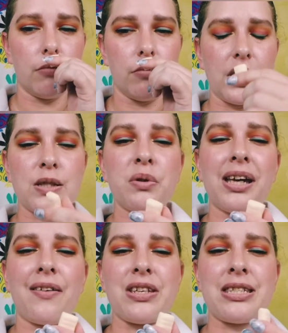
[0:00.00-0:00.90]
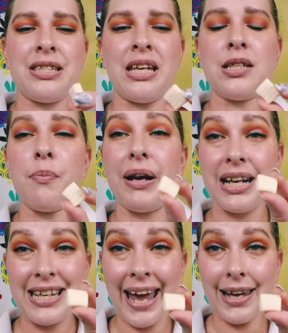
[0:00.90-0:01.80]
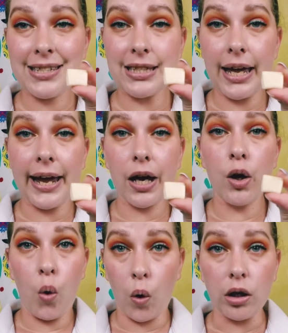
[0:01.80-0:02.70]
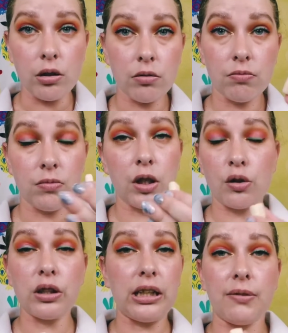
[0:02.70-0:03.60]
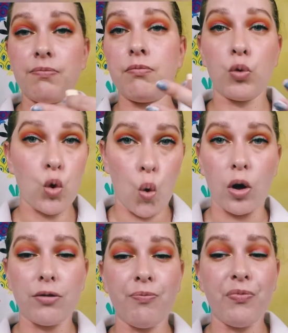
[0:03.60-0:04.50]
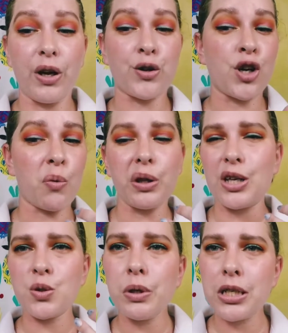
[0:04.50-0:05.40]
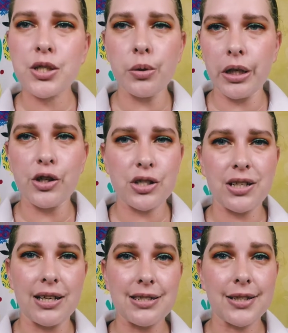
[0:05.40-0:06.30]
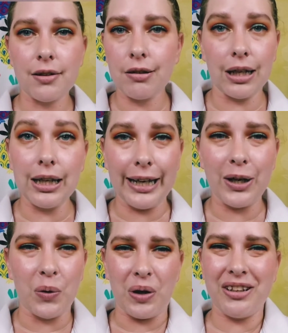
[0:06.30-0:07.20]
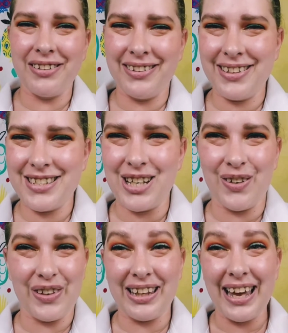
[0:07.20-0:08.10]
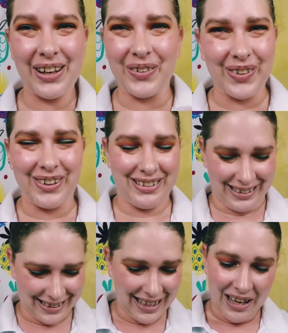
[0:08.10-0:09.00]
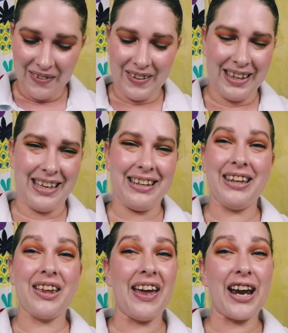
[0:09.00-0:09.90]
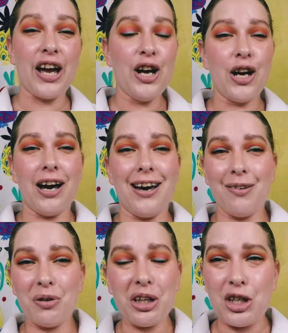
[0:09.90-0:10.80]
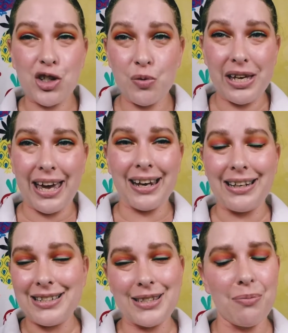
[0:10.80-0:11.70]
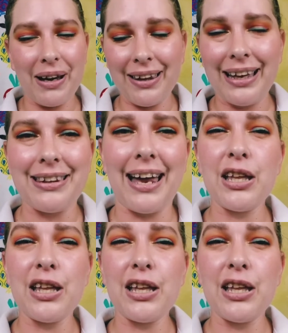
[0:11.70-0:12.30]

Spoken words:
Doesn't really have a scent, but it tastes like corn. Literally corn. There's not really a sweetness to it. It just tastes like corn. So if you like corn and you like really chewy candies, you might like that.